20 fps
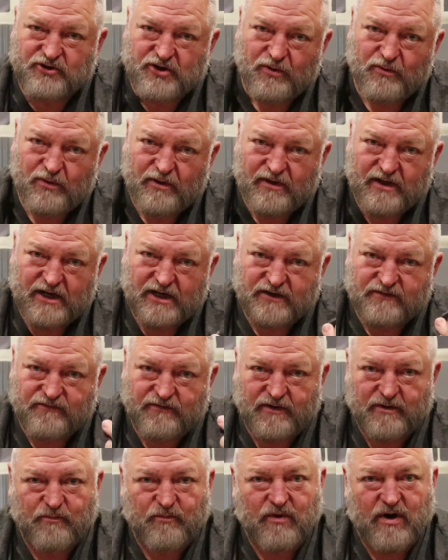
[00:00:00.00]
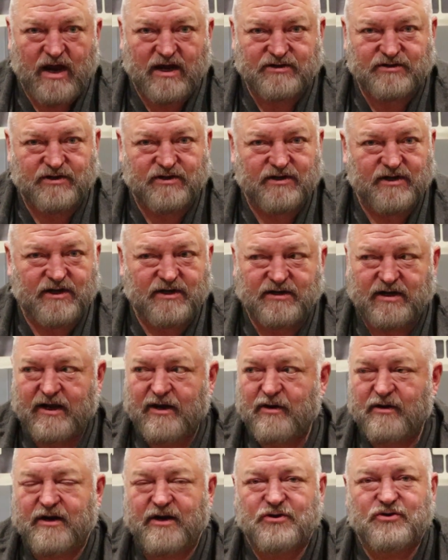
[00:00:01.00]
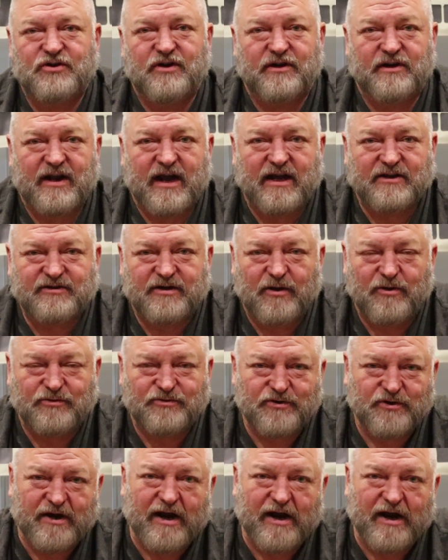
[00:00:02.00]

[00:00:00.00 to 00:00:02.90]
2 of these for the price of these. Hell, get you a nice holster